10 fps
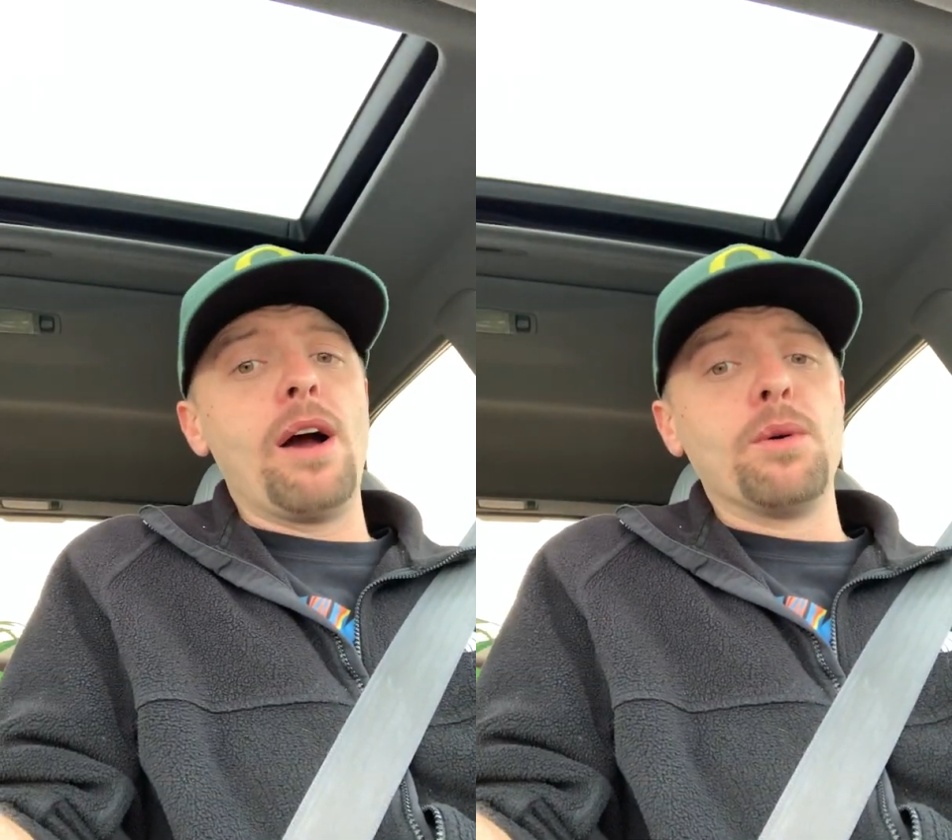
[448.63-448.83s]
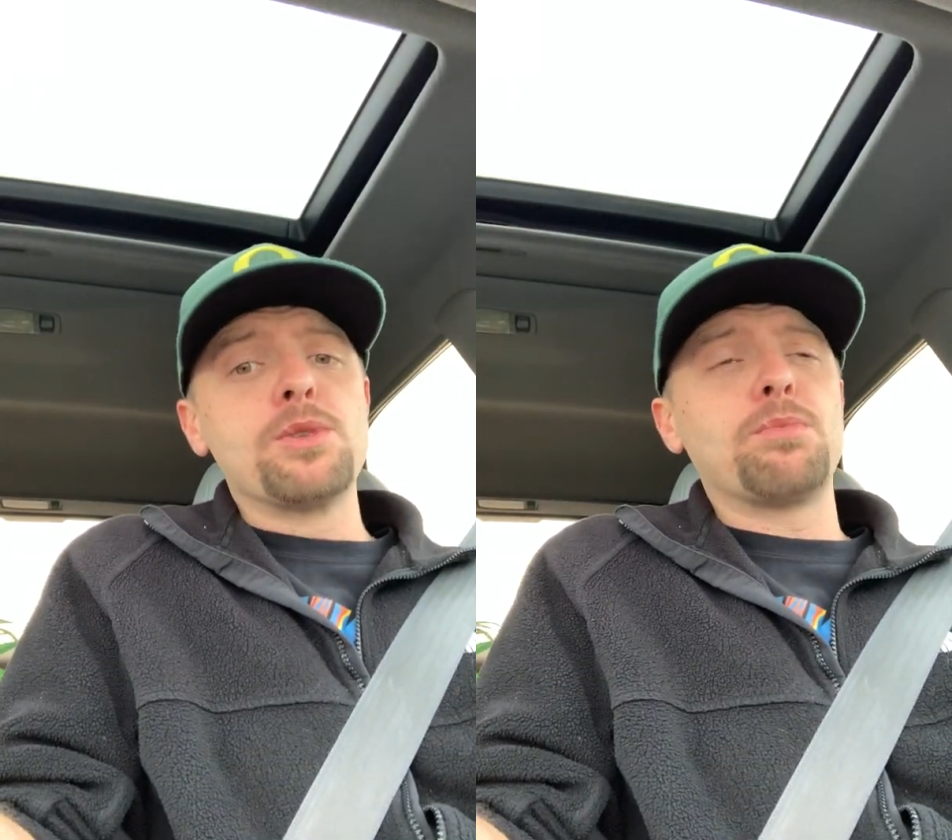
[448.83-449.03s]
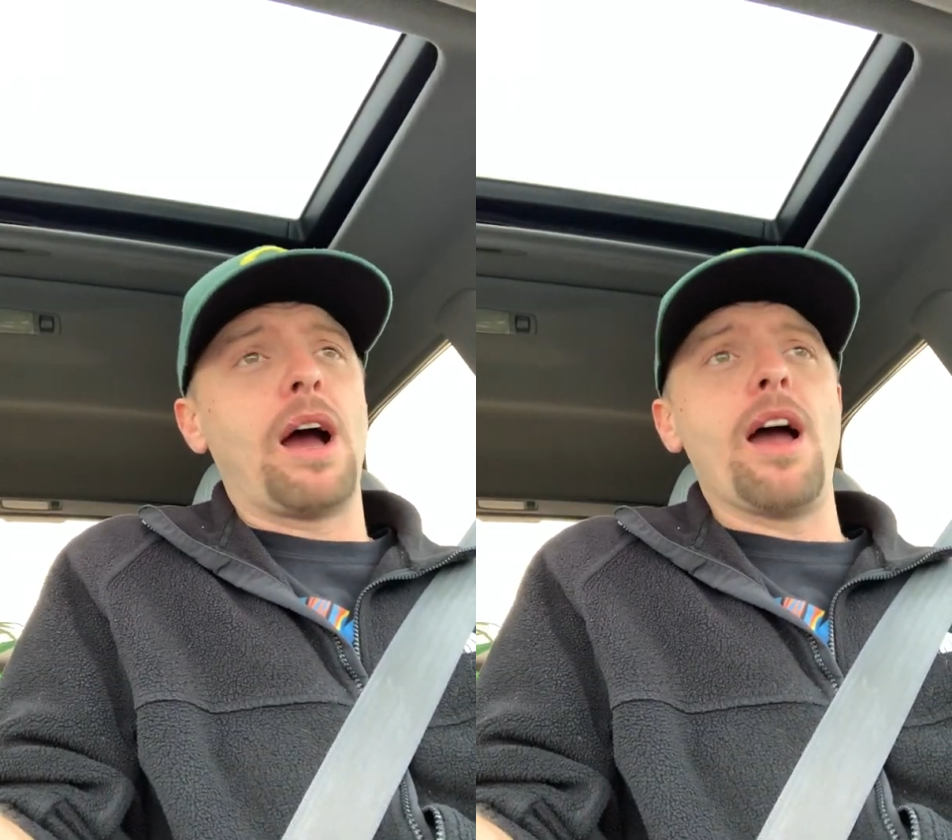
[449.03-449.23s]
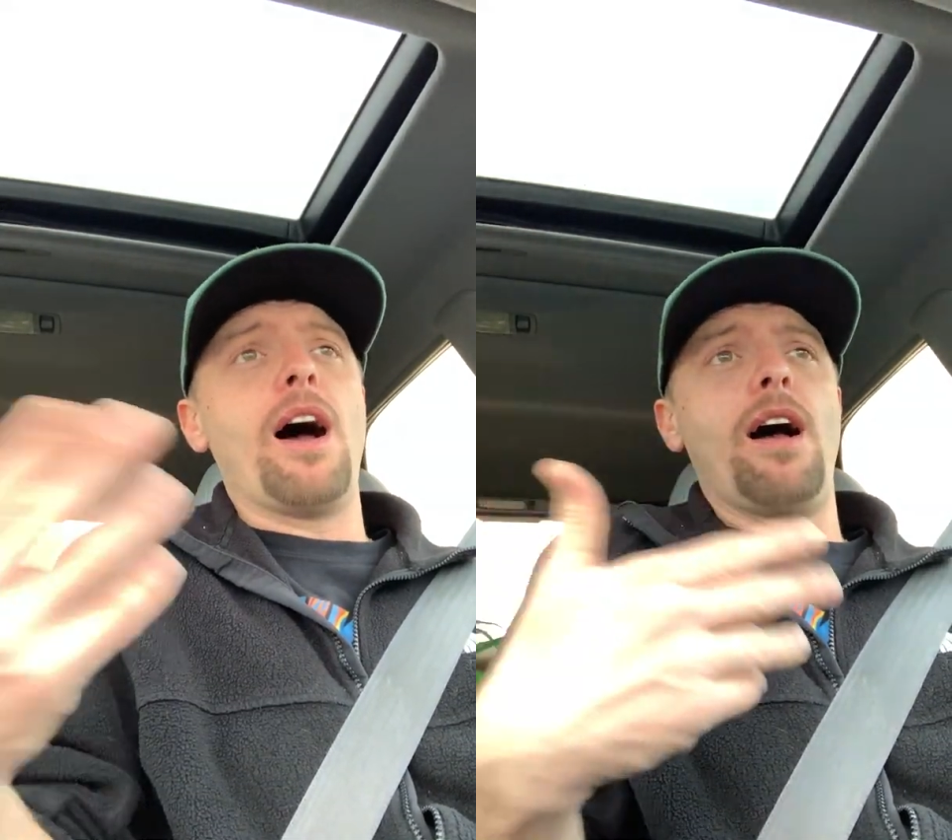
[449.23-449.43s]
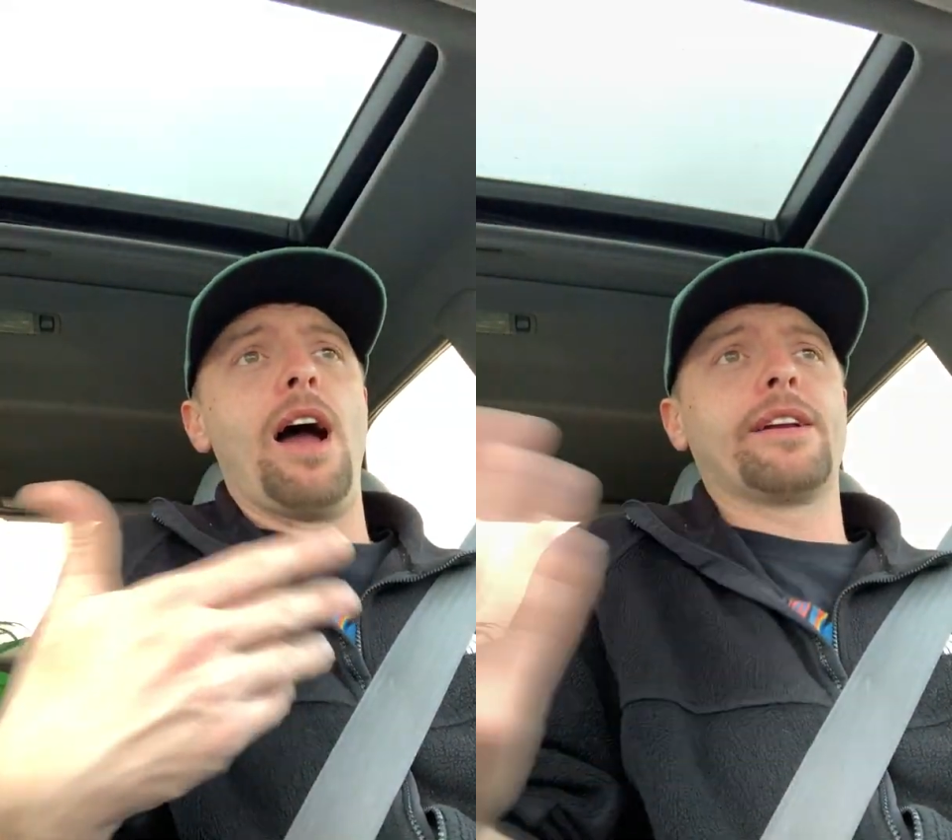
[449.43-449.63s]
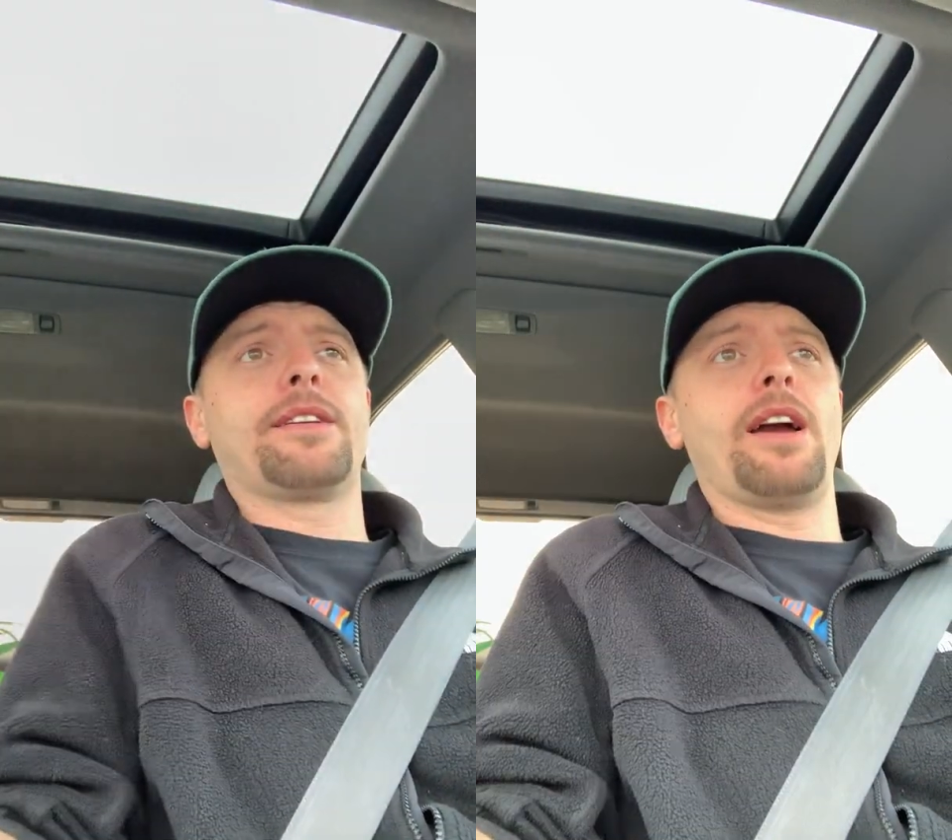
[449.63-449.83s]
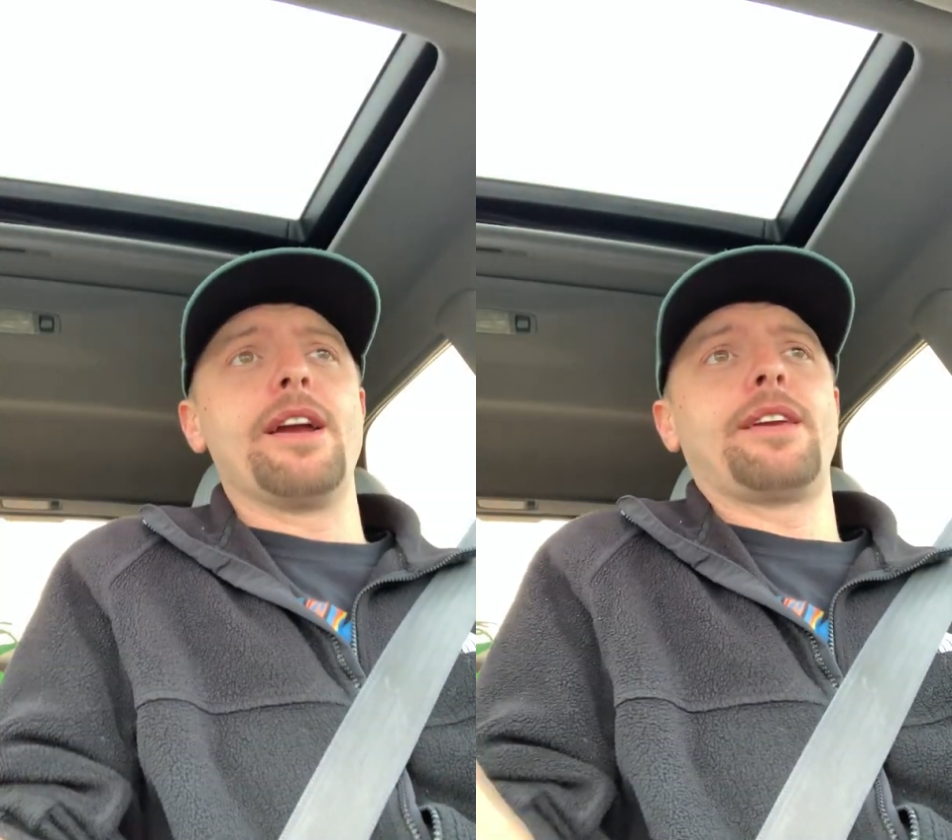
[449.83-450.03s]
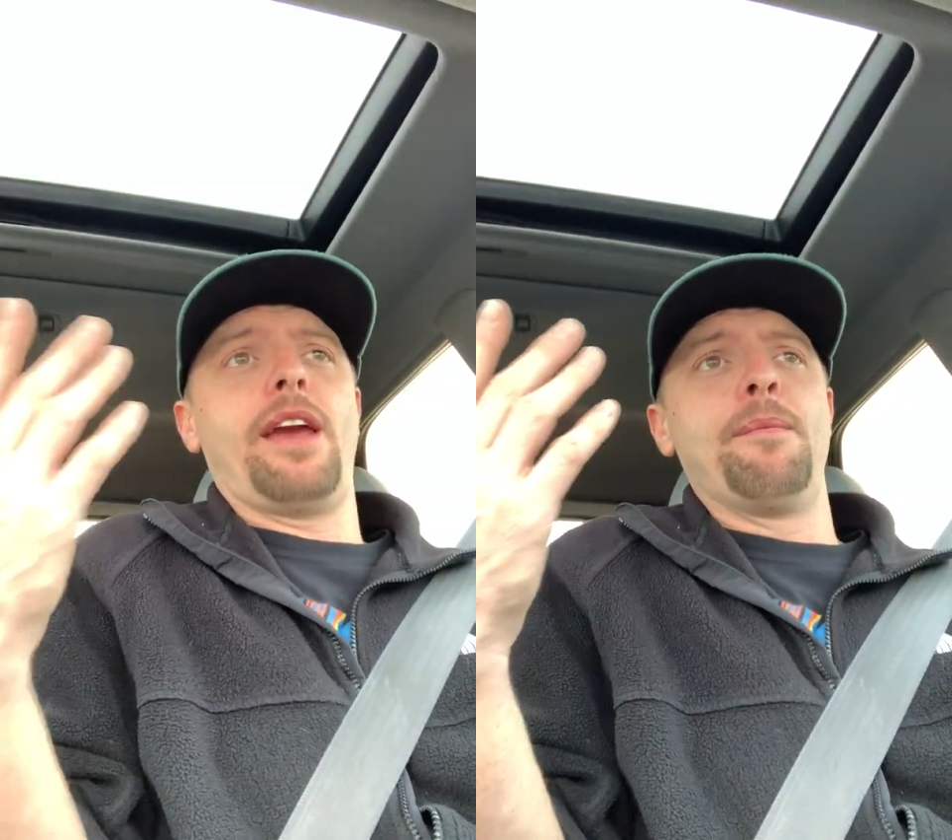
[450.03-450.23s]

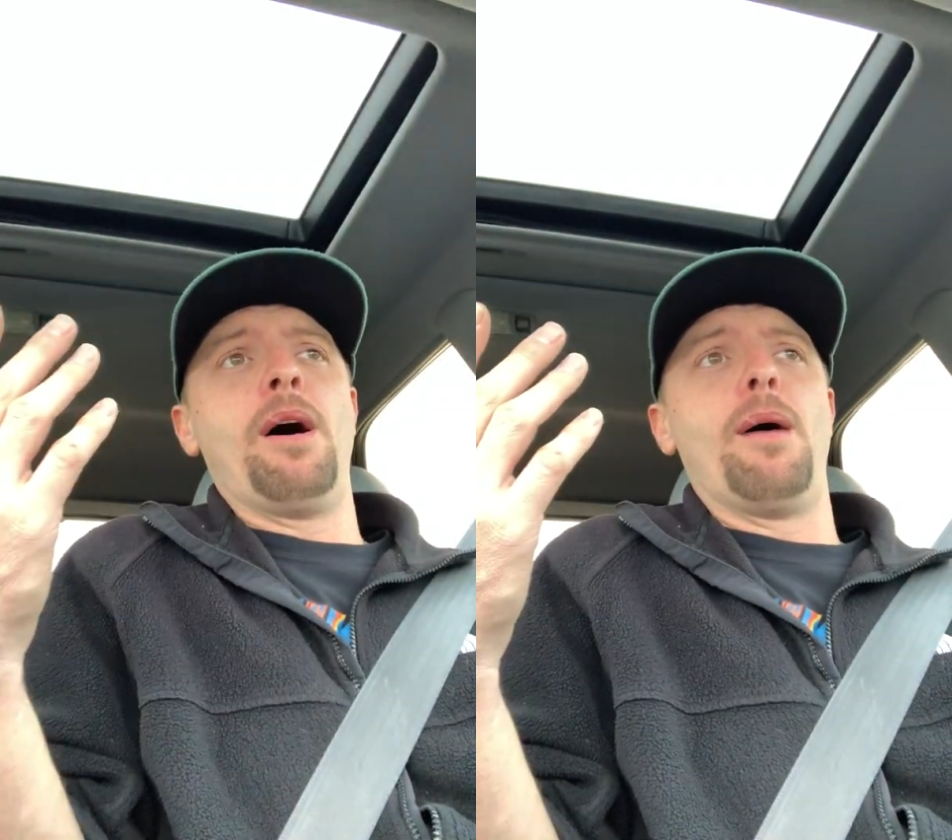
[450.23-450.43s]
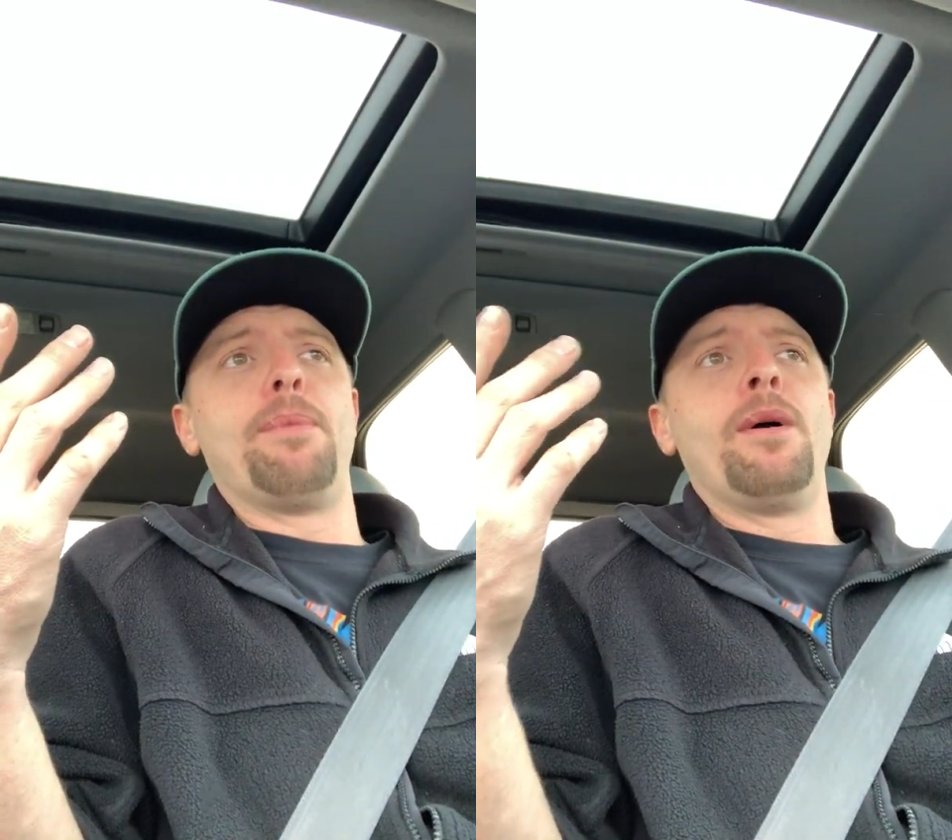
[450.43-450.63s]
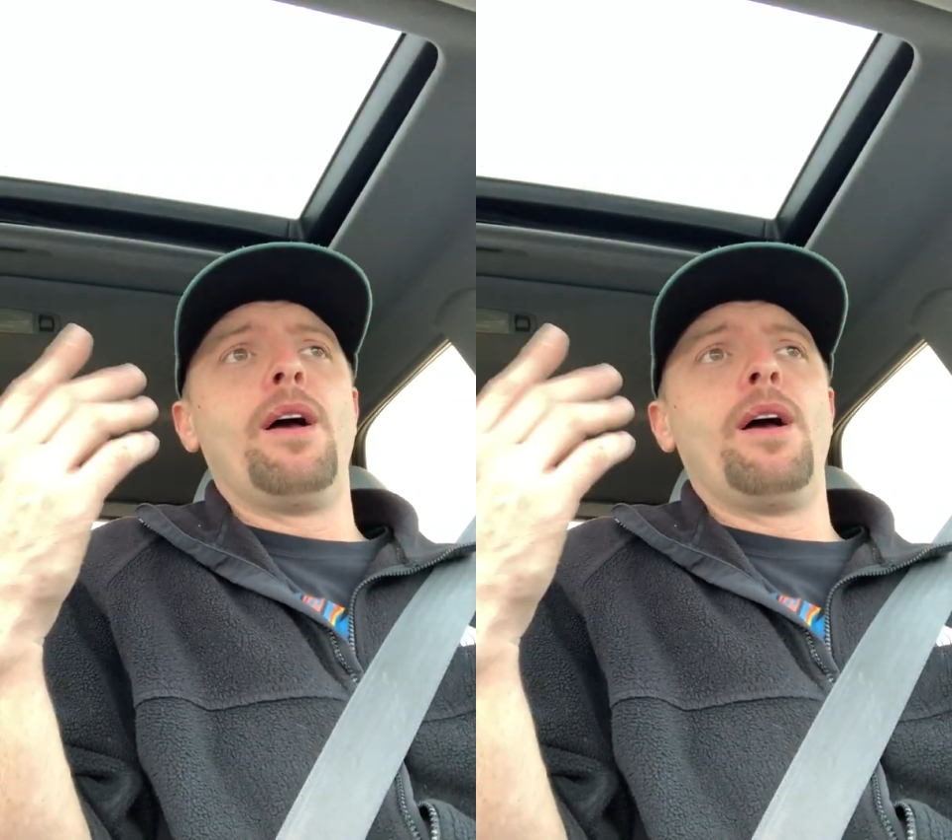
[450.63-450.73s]
I came up.